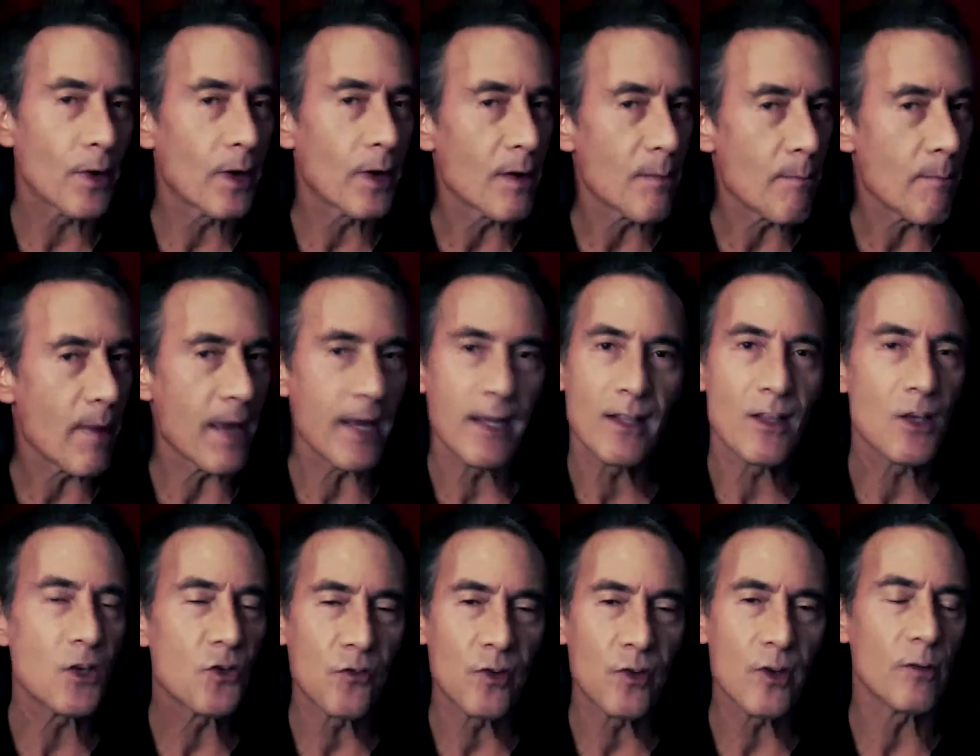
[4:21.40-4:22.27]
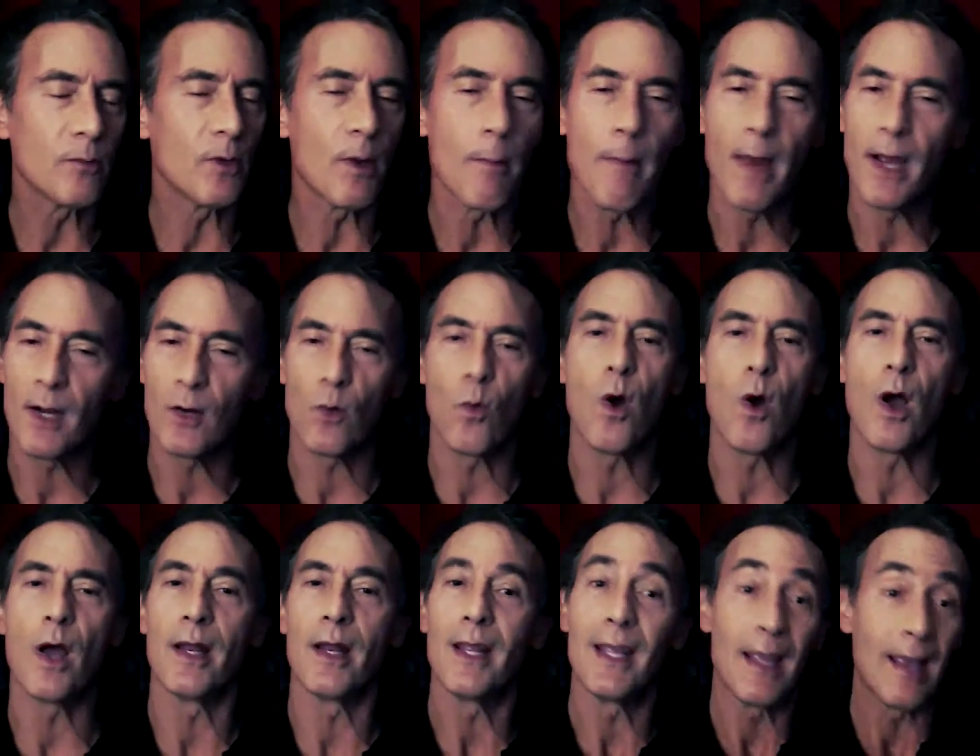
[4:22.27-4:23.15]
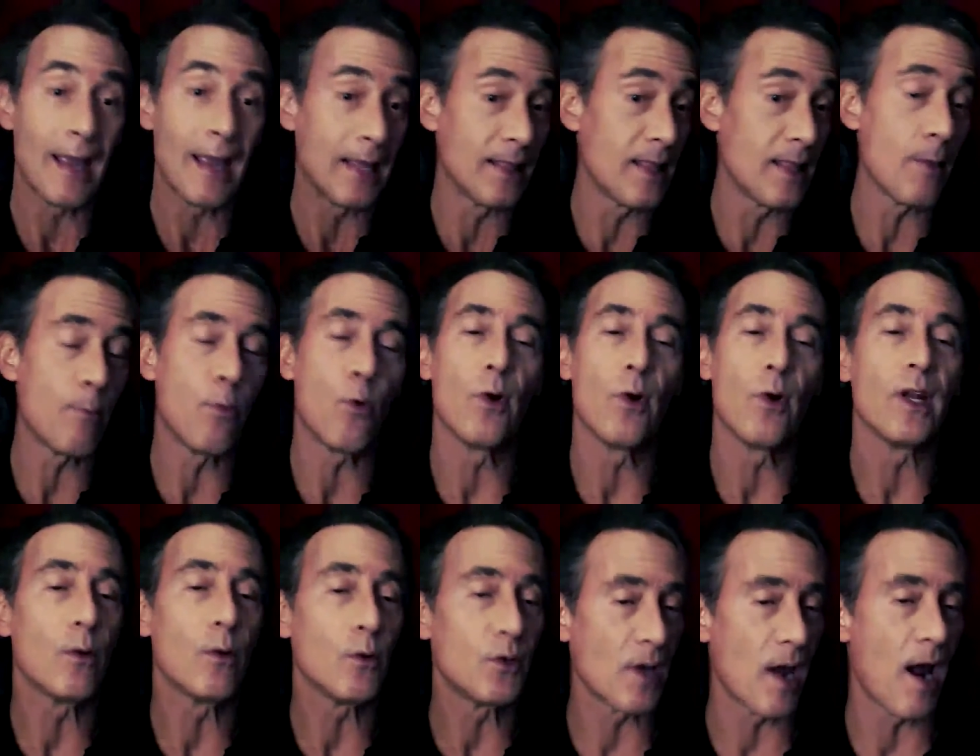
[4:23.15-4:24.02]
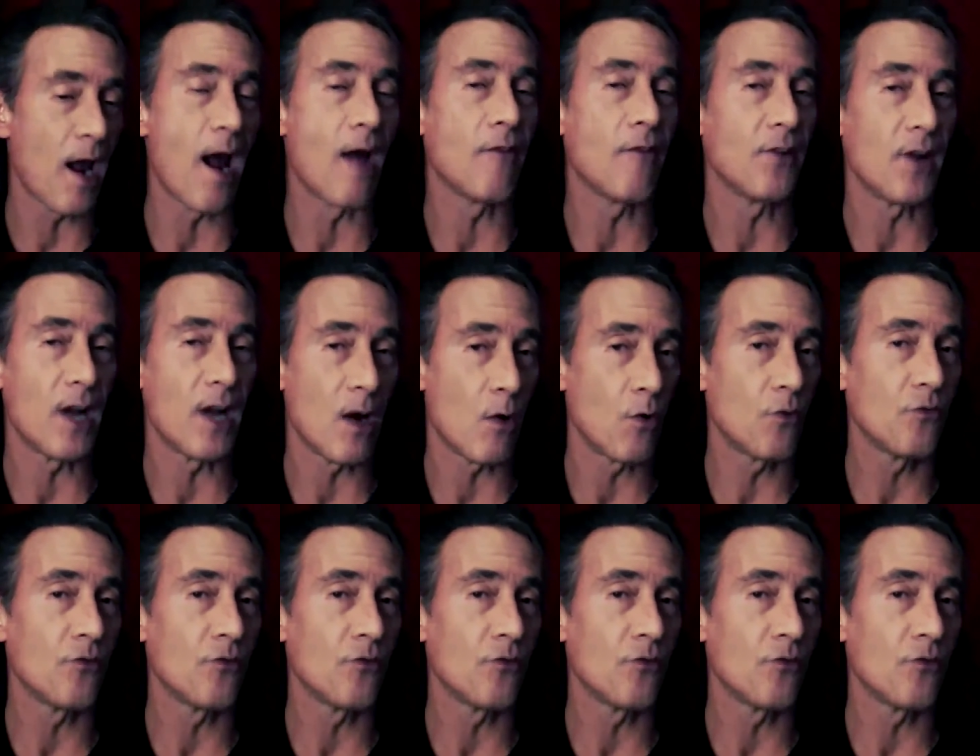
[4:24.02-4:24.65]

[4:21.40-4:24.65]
going to make this film no matter what. At that point, it was a half-hour